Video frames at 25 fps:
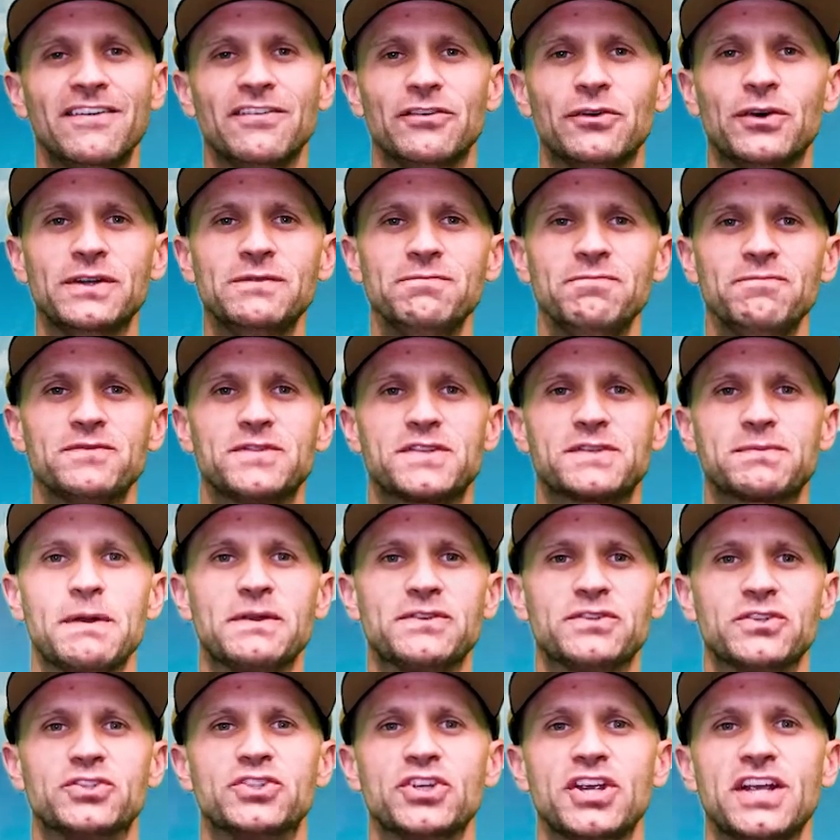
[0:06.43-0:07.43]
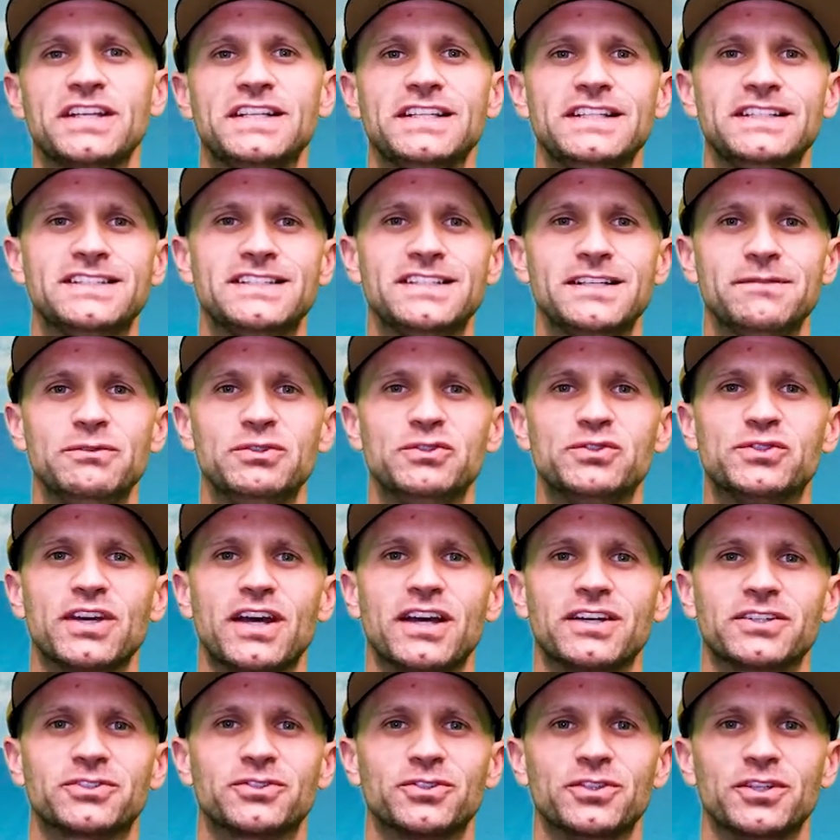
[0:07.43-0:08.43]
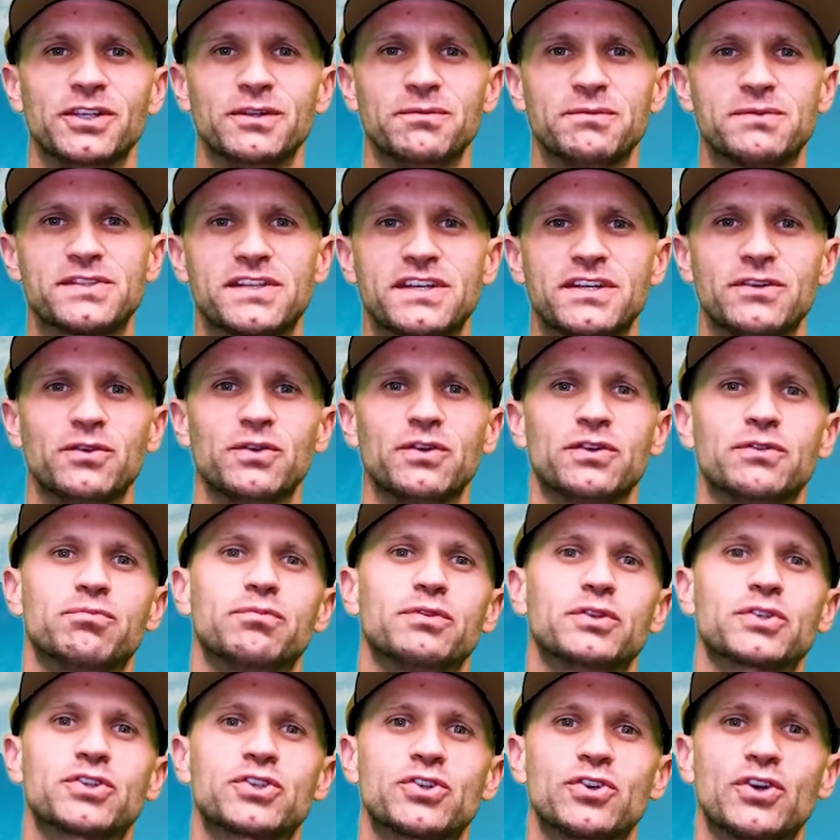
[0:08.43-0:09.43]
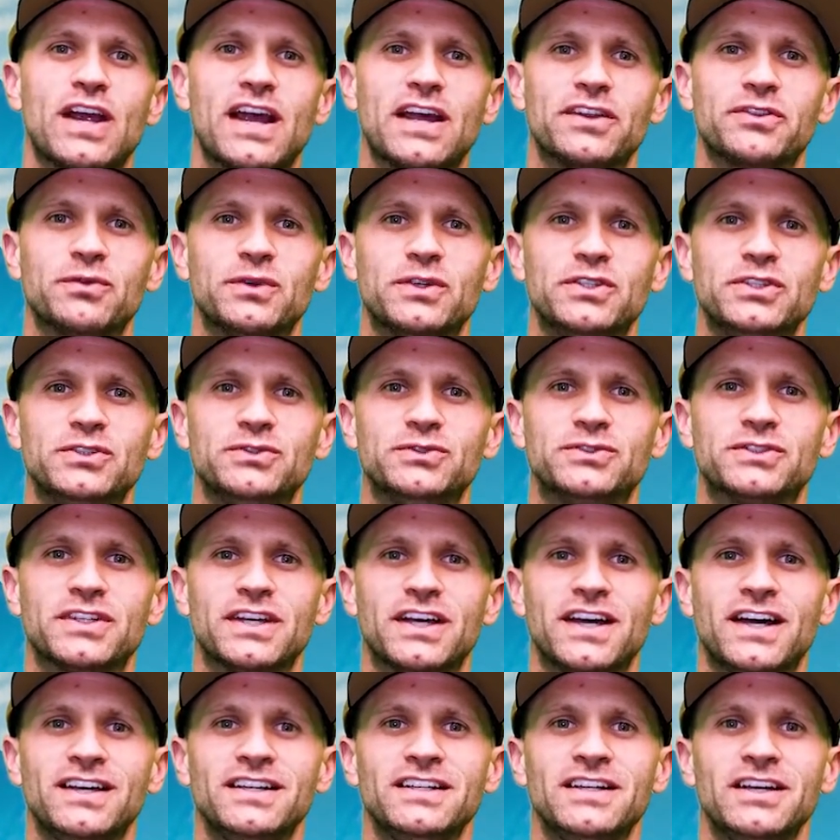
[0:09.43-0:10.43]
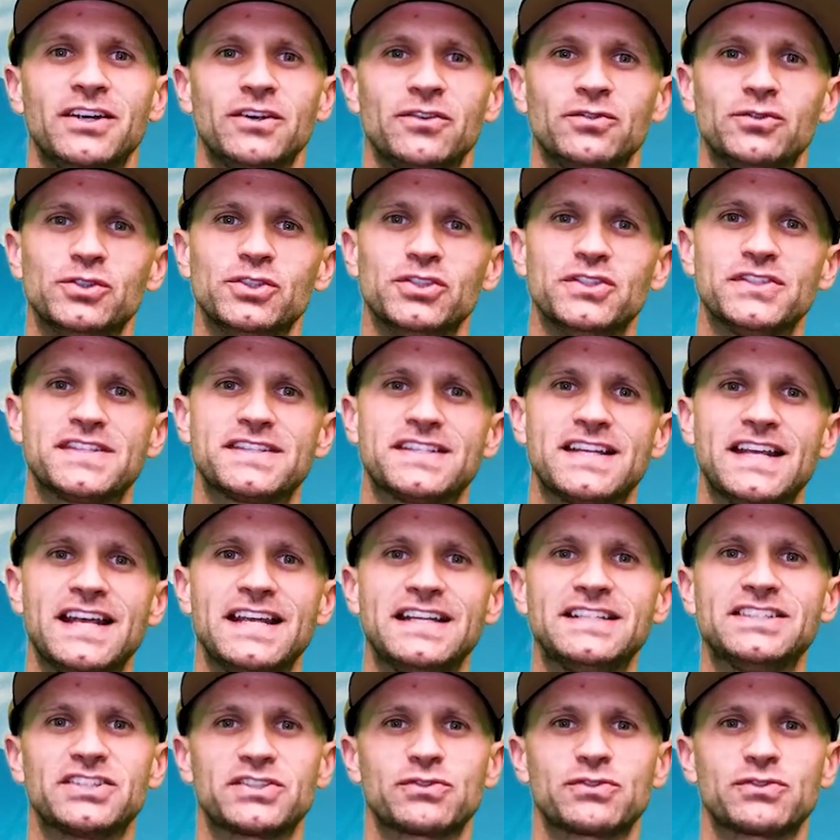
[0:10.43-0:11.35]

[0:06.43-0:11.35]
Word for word: everyone, Spencer Janke, Team Utah Cribs, here with Berkshire Hathaway Utah Real Estate.